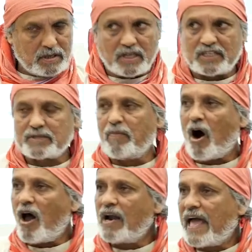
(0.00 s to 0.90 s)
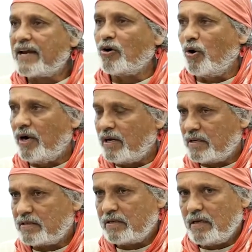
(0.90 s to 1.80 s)
the small
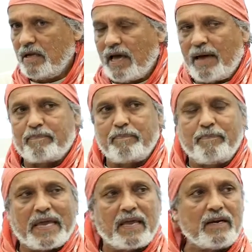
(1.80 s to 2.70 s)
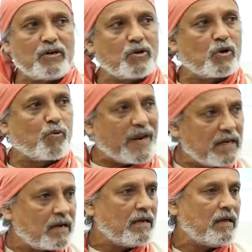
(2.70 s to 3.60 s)
landholders have begun to
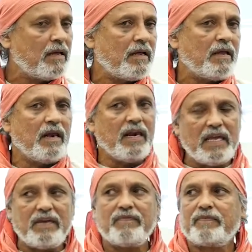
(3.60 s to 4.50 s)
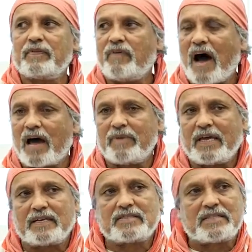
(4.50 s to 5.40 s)
leave
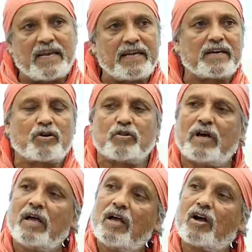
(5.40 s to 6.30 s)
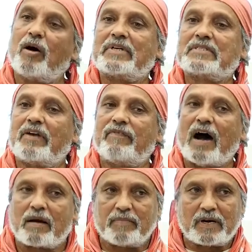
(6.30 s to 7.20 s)
farming and selling it to the commercial
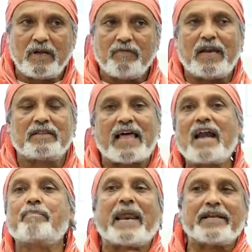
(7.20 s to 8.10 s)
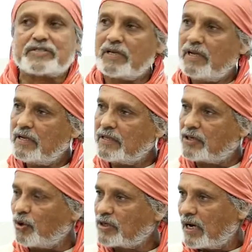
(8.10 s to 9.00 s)
farmer. Well, that brings the
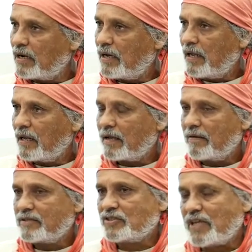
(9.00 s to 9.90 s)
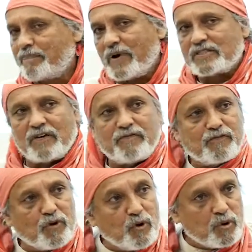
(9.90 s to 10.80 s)
total surplus in
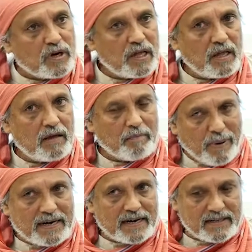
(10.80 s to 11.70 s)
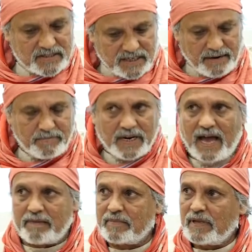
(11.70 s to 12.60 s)
food. But at the same
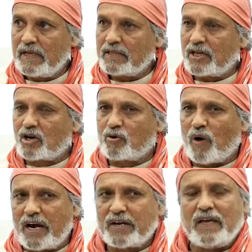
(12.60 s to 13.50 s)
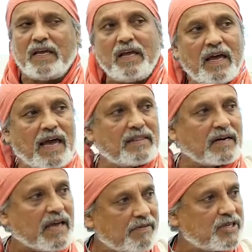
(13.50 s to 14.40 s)
time, the quality and
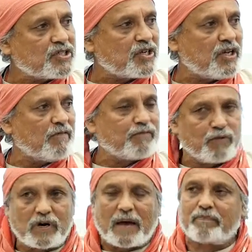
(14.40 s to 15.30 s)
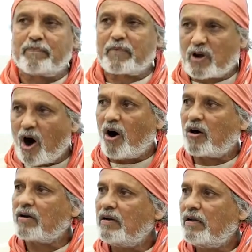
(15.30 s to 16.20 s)
the diversity of food have
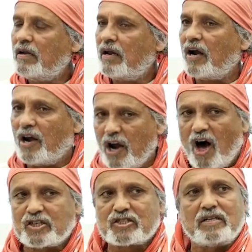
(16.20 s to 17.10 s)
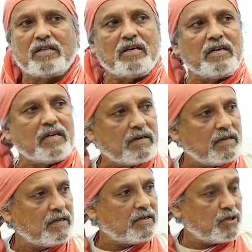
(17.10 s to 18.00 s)
gone lost in India
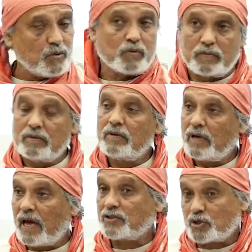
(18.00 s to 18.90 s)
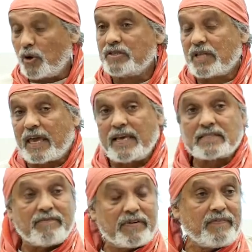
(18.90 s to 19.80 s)
too. And so is the
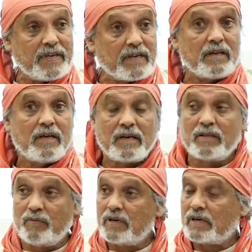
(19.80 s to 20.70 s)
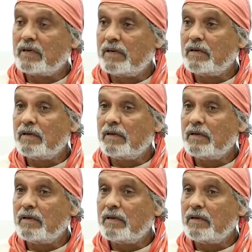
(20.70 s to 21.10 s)
case everywhere in the world.